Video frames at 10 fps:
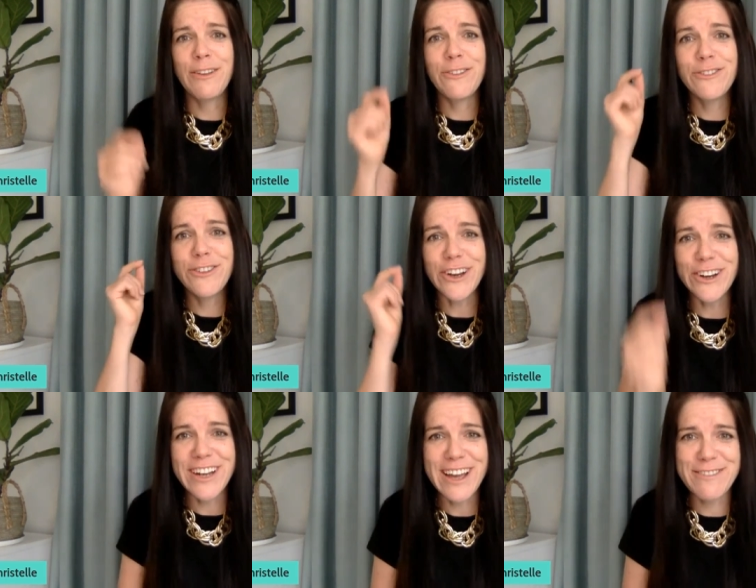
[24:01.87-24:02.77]
you
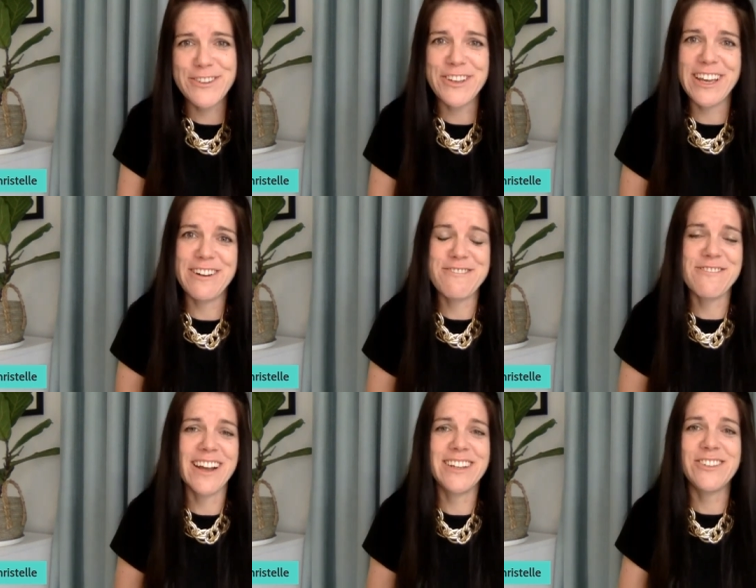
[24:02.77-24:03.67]
don't have to get it
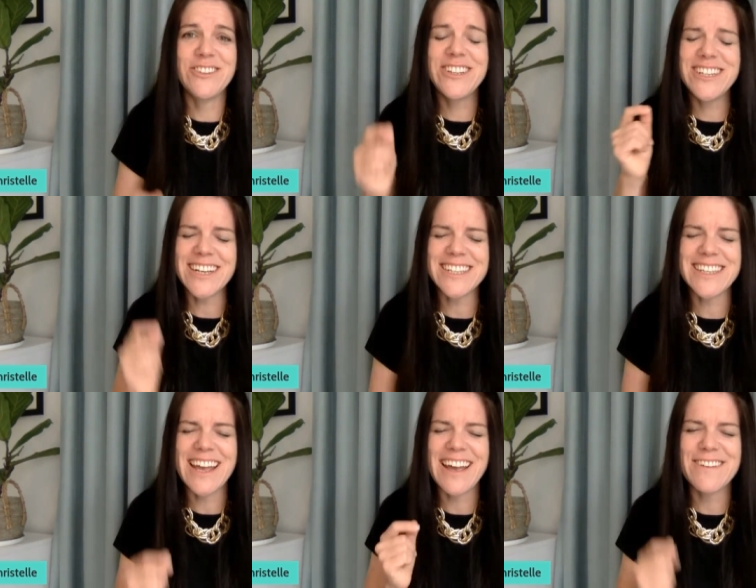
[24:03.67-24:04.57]
right. You
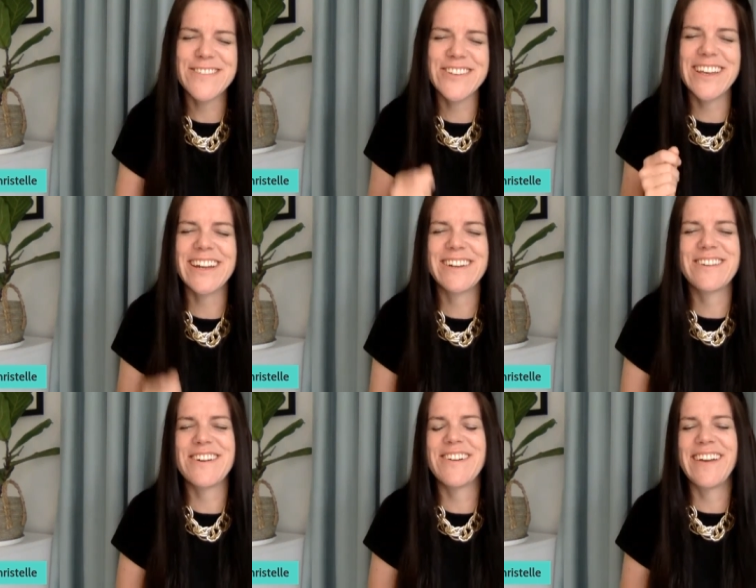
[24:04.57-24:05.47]
just have to get
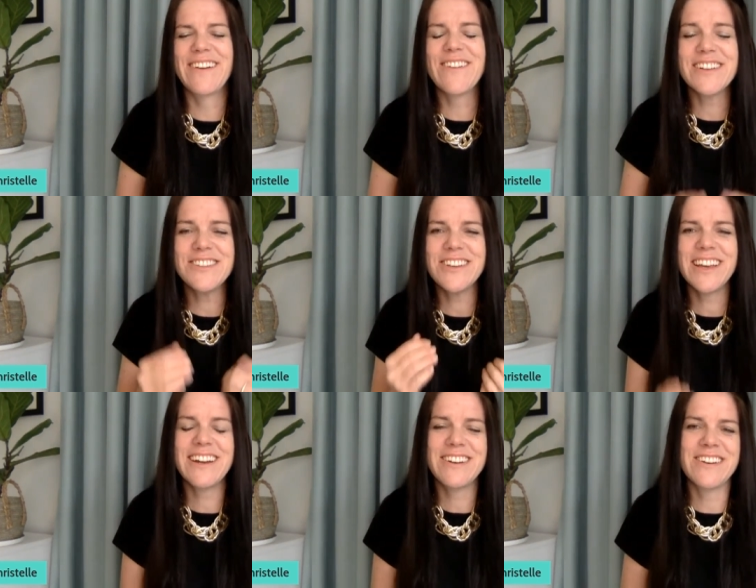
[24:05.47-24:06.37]
it going. Once you
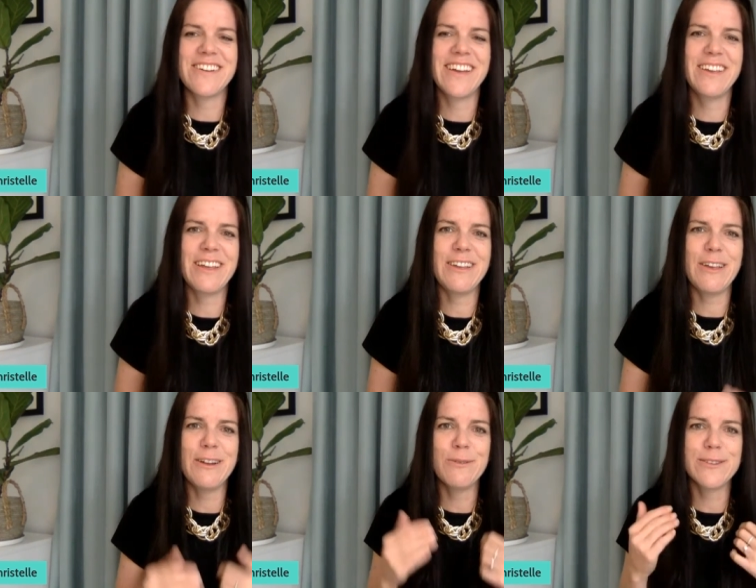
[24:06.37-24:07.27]
get it going,
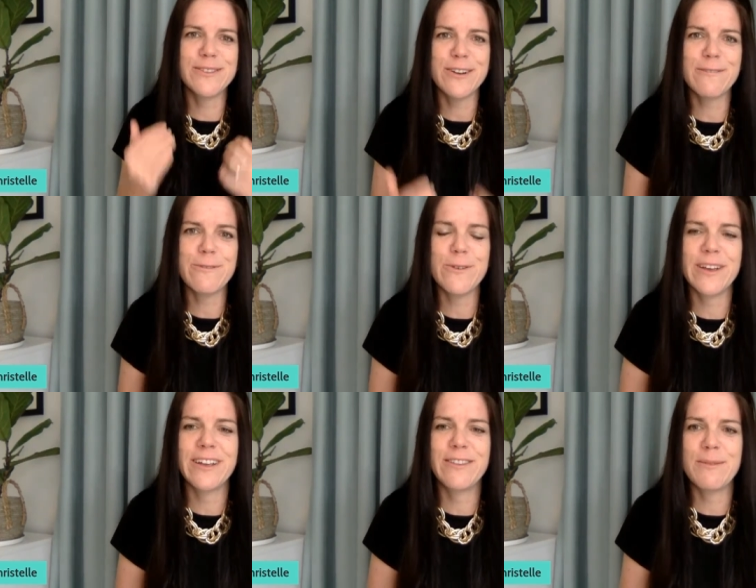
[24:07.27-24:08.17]
it will start
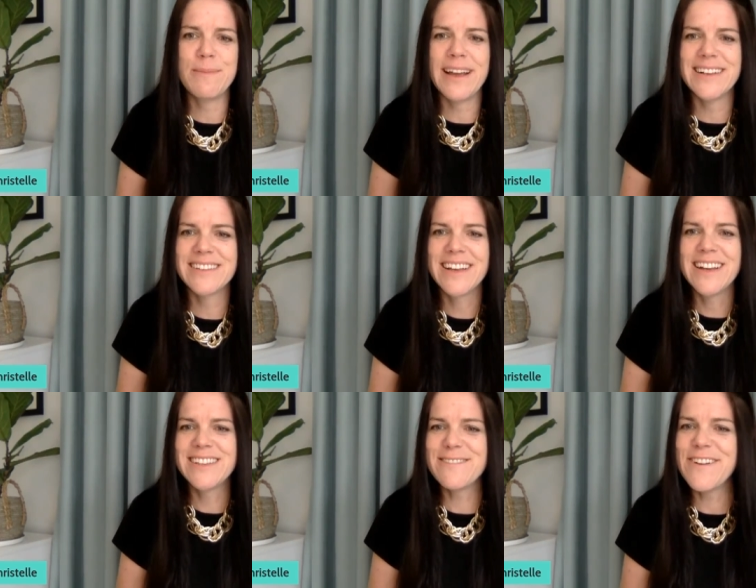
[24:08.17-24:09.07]
falling into place.
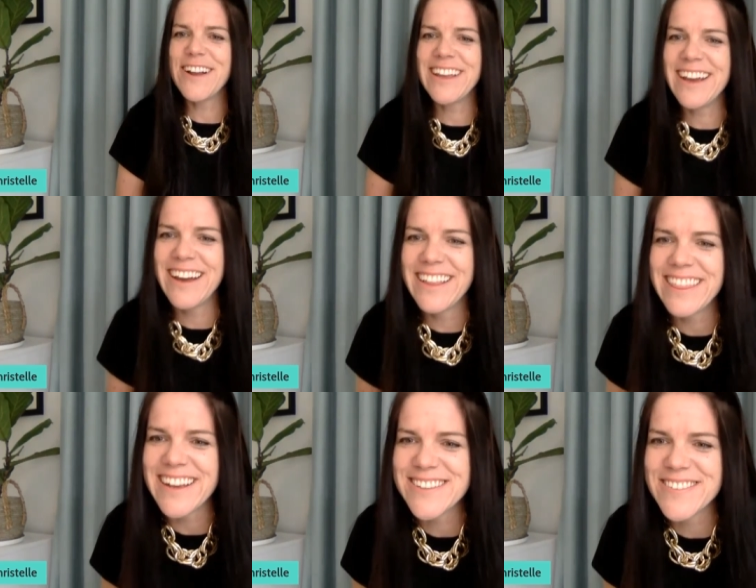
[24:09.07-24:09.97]
Stefania,
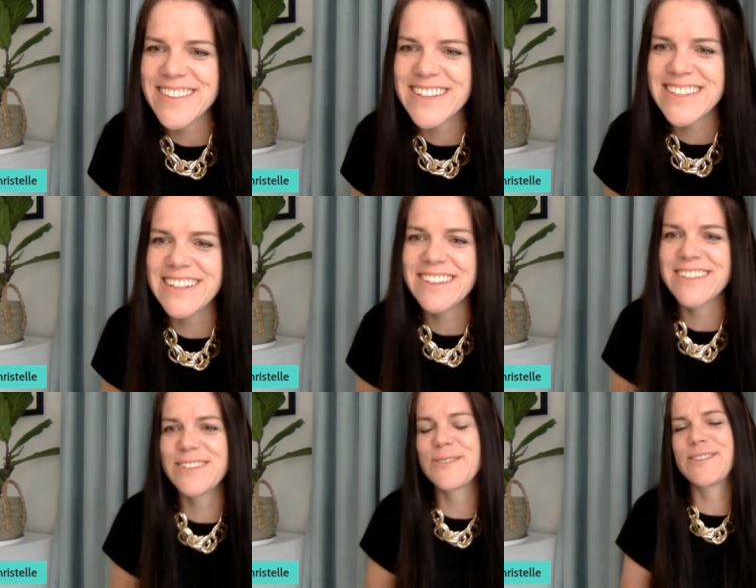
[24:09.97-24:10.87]
thanks for this. Needed
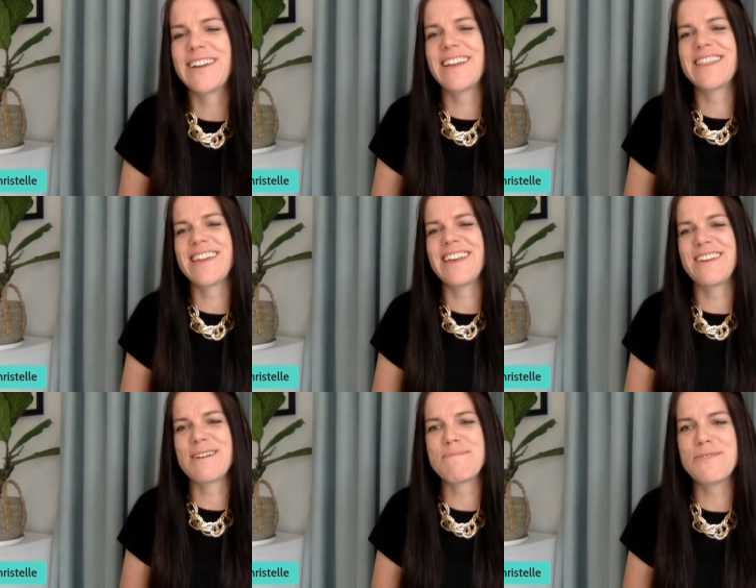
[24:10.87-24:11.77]
this talk today. Thank
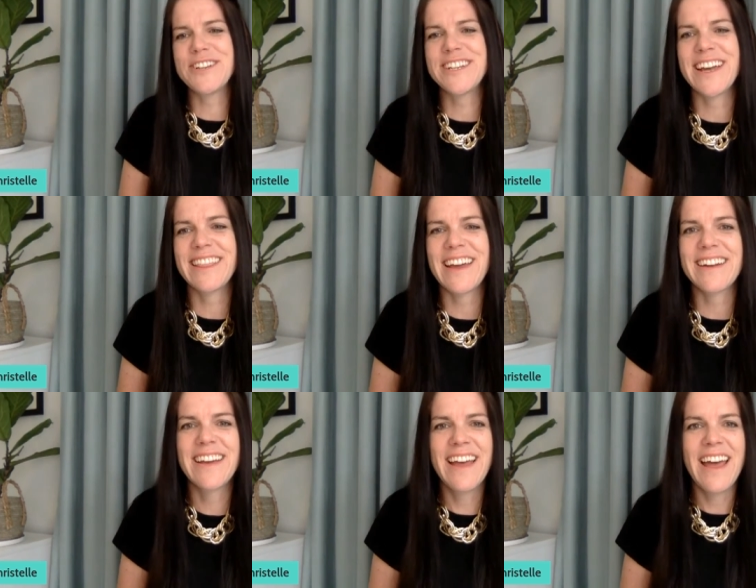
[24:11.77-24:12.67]
you. I appreciate
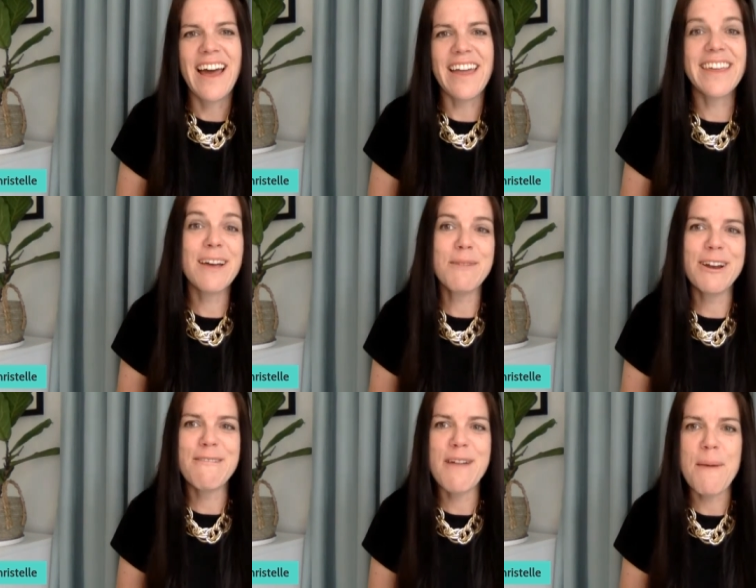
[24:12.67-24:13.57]
that. I think I'm going
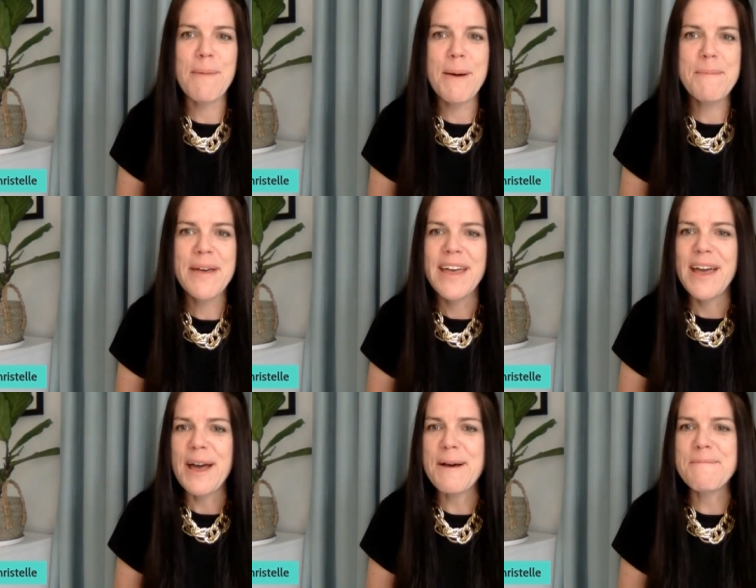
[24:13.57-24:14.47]
to wrap up.
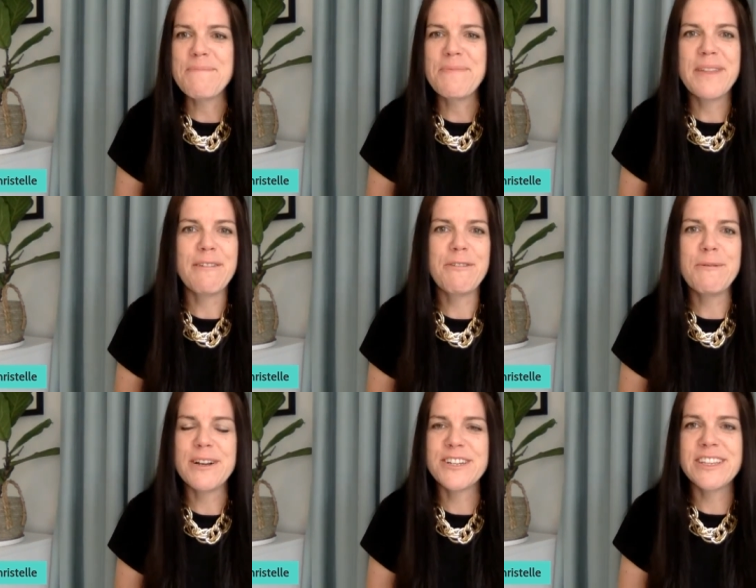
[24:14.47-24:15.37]
Um, if
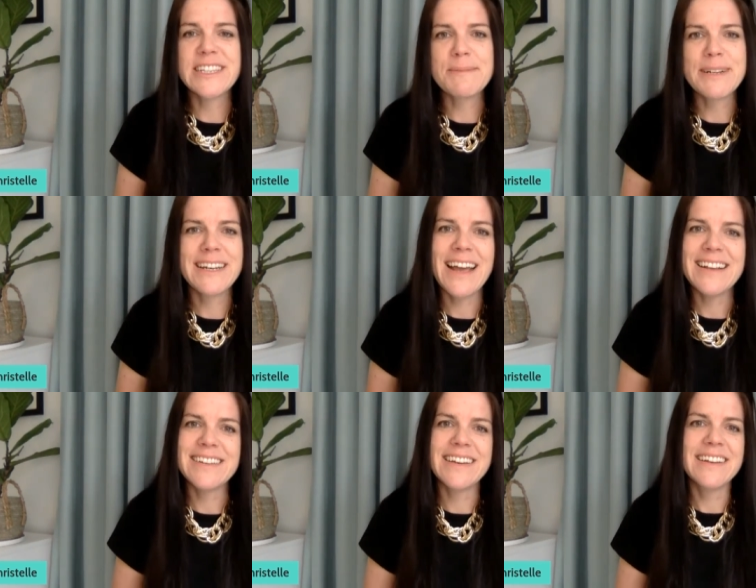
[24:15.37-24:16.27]
you watch this a bit
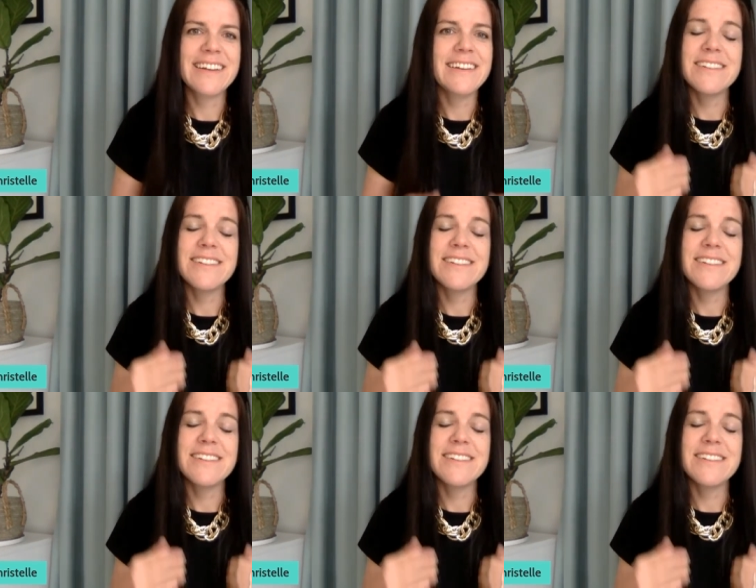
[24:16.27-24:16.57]
later,